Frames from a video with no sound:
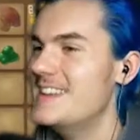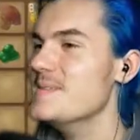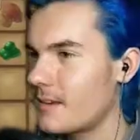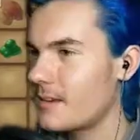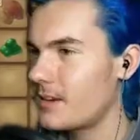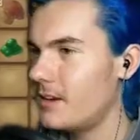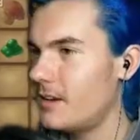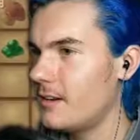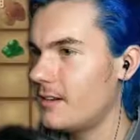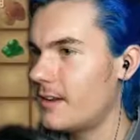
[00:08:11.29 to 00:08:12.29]

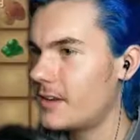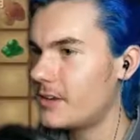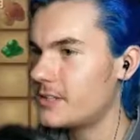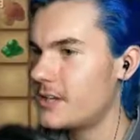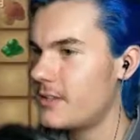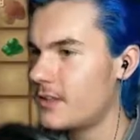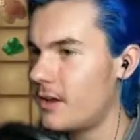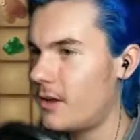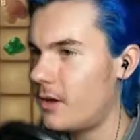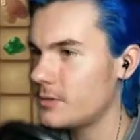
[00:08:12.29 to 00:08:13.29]
God, I could have done that the
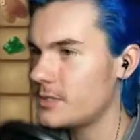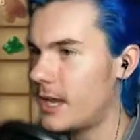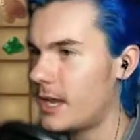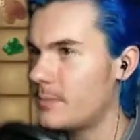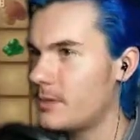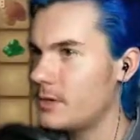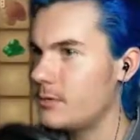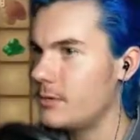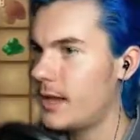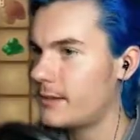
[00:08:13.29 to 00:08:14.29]
whole time, but you were
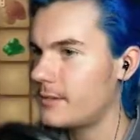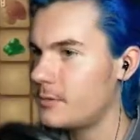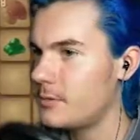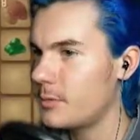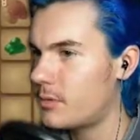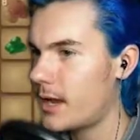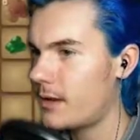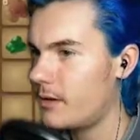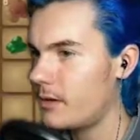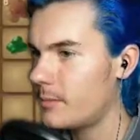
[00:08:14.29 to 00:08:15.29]
like, you were bragging
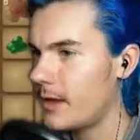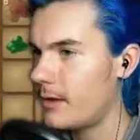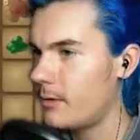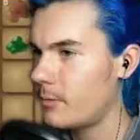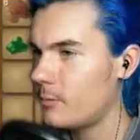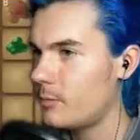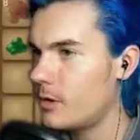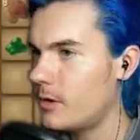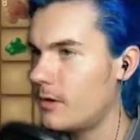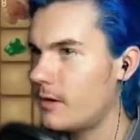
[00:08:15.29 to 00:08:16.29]
on about how it wouldn't
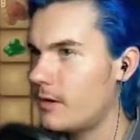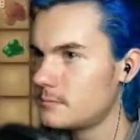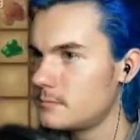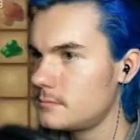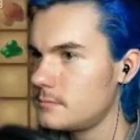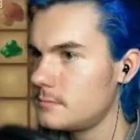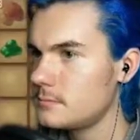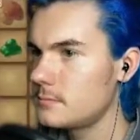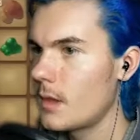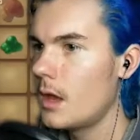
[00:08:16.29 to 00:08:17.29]
work. It
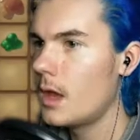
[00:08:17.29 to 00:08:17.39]
radar spot.